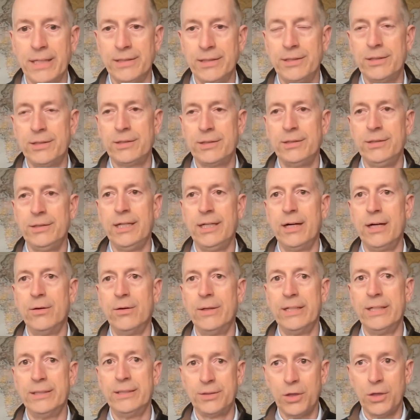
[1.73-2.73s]
It's, you
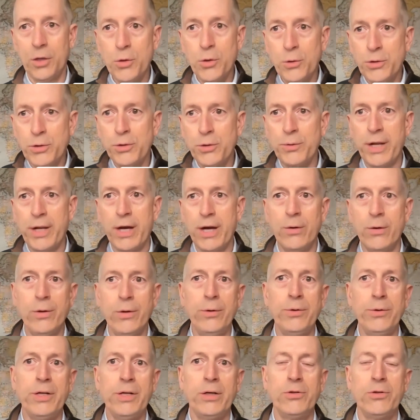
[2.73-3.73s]
know, it's who
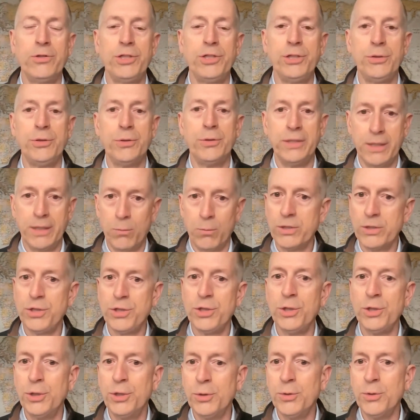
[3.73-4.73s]
knows you, and then
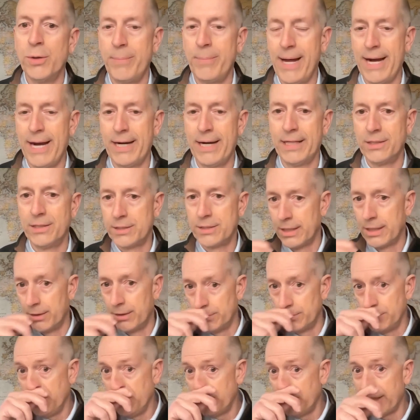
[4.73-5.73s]
what you do about it.
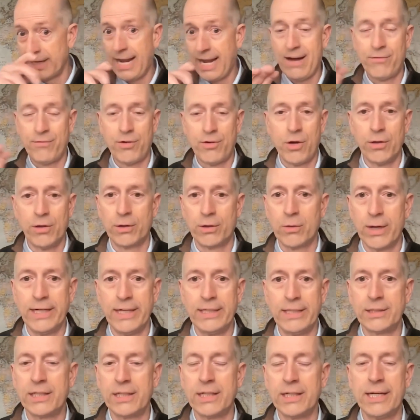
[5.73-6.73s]
So you can have all the
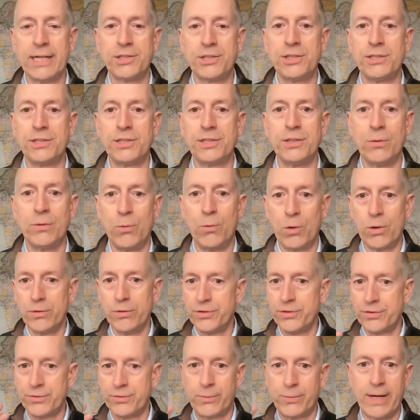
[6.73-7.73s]
greatest connections in the
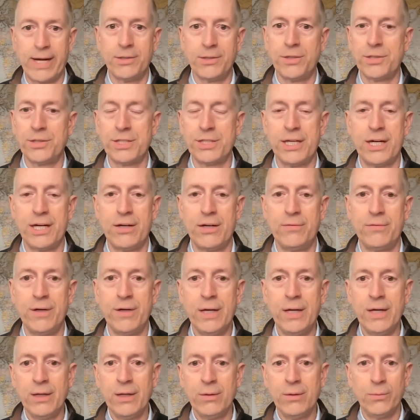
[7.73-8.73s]
world and surround
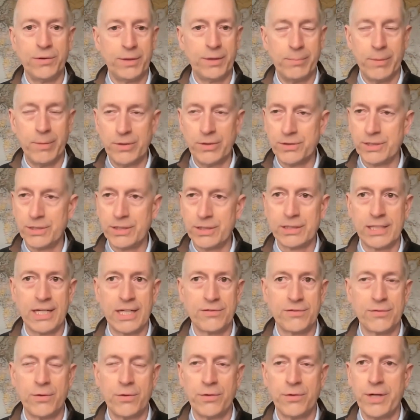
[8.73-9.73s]
yourself with the most
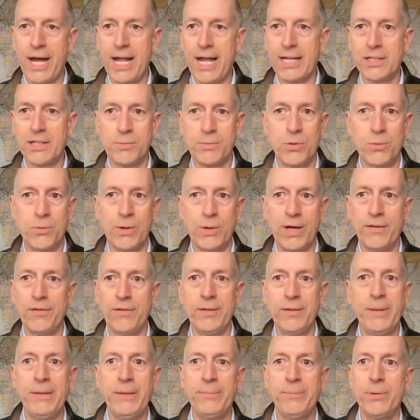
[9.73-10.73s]
successful, knowledgeable,
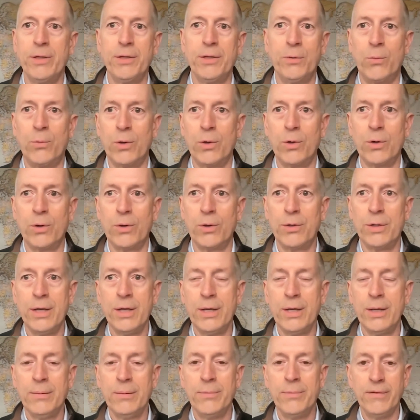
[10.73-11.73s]
wealthy people in the
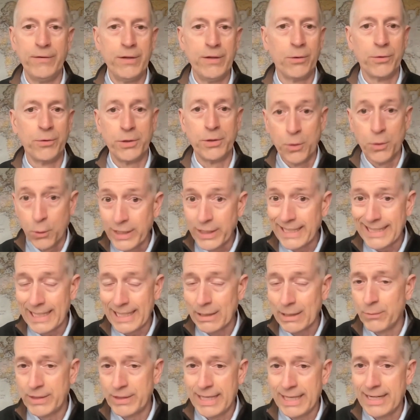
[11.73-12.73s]
world. But if you don't do
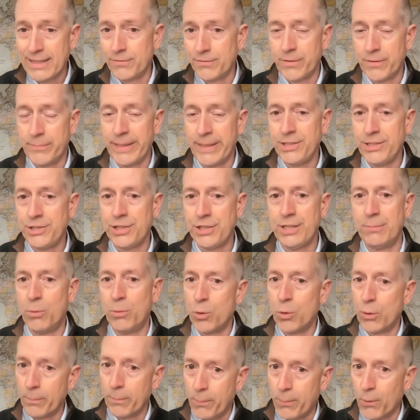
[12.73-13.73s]
anything with that information, and
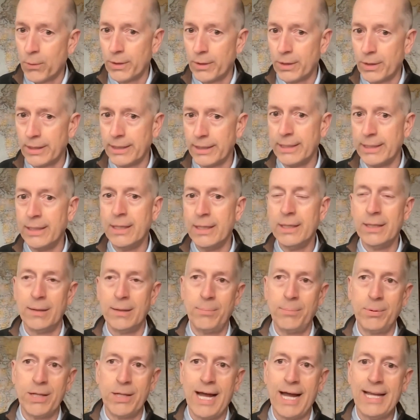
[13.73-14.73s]
more importantly,
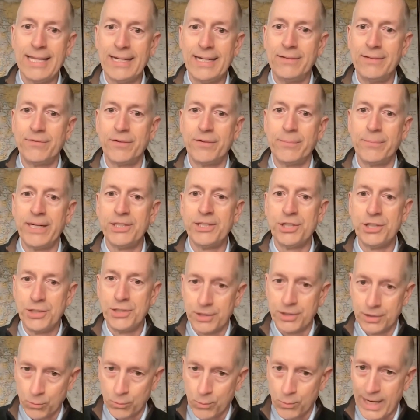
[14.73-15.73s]
apply that information
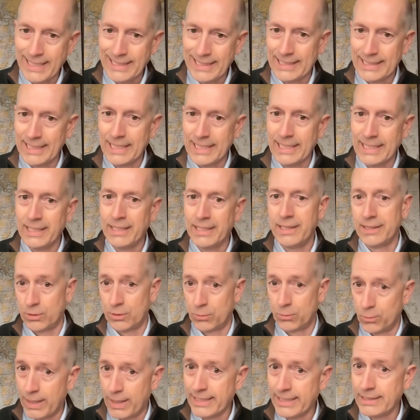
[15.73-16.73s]
to the right thing at
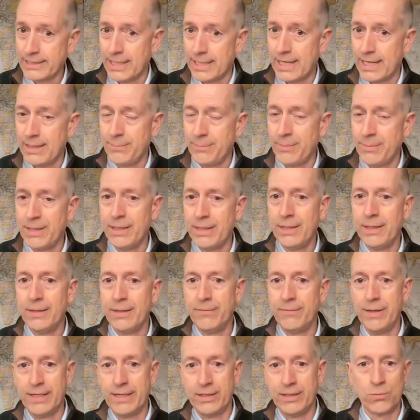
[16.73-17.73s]
the right time,
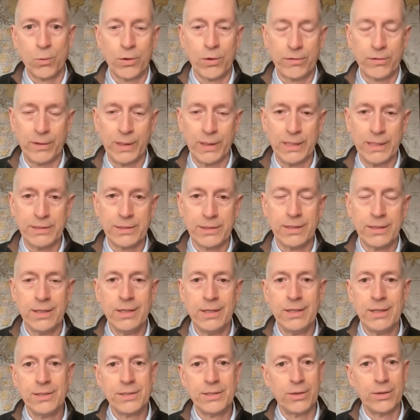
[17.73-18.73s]
then it's worthless.
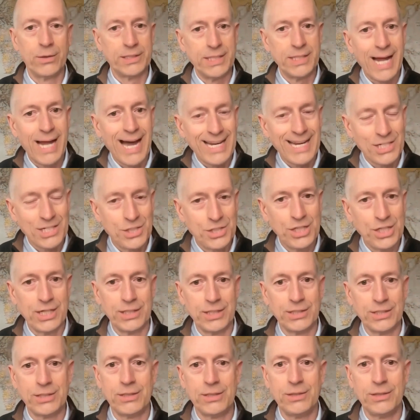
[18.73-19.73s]
So it's not
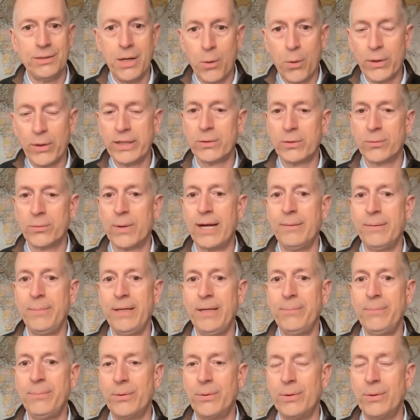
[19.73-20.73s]
just knowing the right
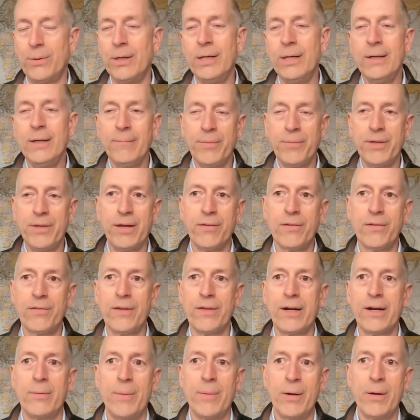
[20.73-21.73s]
people. The other
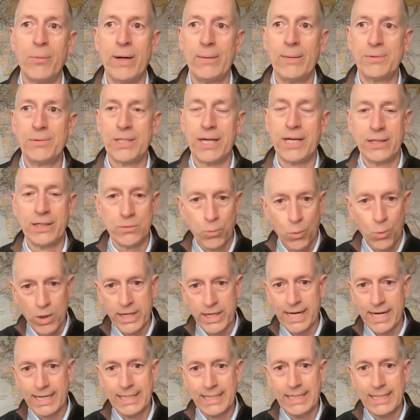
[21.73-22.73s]
thing on my website is
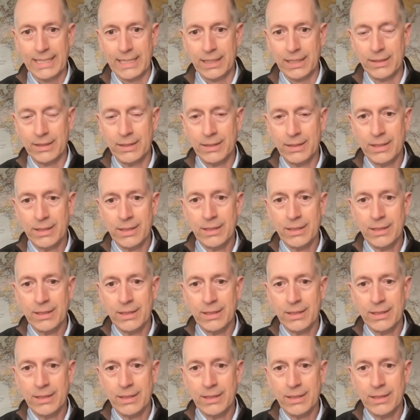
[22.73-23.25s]
one idea.